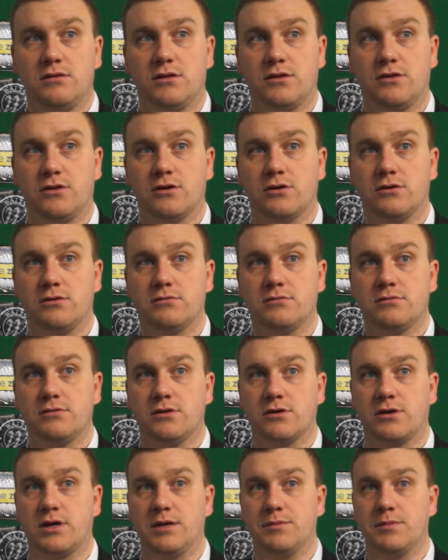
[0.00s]
that
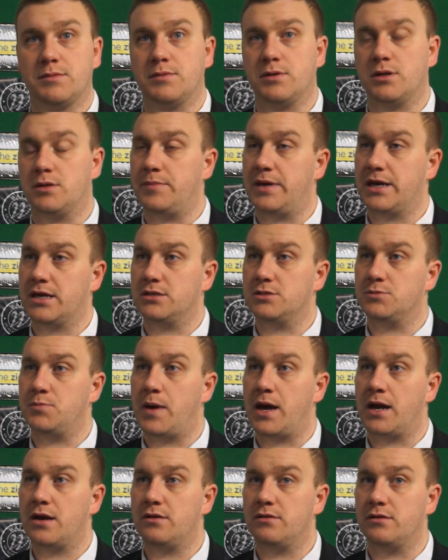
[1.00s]
they're capable of making us
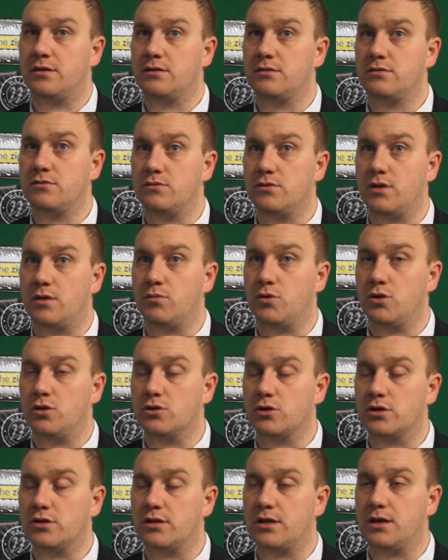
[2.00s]
better, then we'll
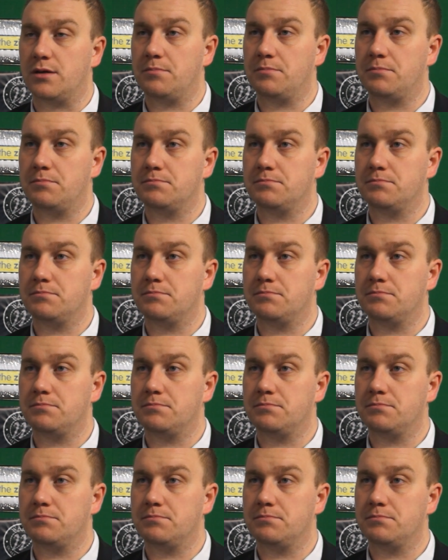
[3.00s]
look at them.